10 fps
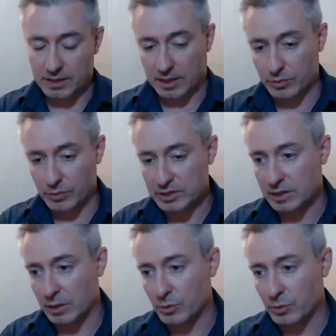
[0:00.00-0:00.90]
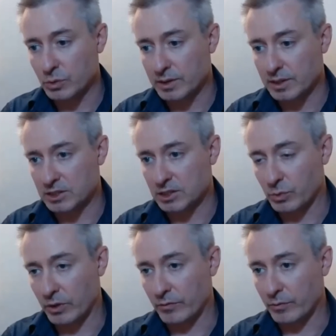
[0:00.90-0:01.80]
And the reason that we're doing this is
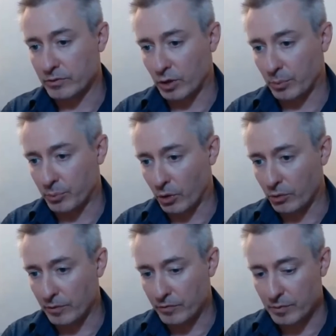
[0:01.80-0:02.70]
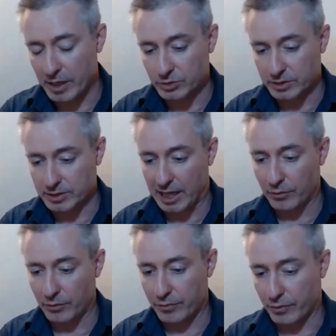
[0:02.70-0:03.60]
we've got a program for measuring the
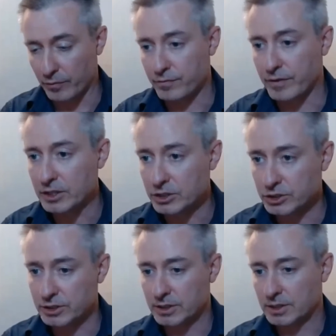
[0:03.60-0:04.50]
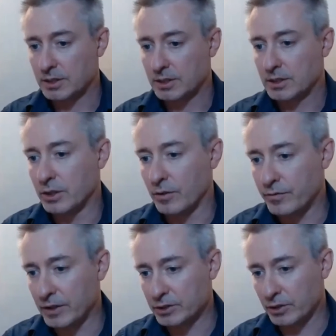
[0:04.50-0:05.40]
health of fish. You know,
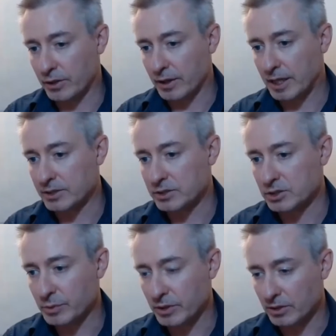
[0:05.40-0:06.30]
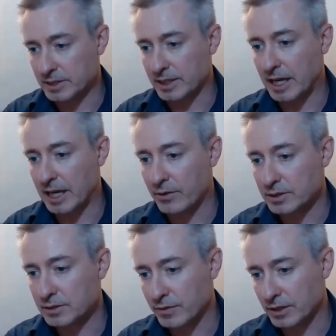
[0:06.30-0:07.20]
fish are our cousins. We've got to take care of
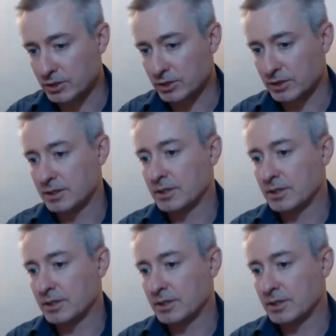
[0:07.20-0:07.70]
these fish.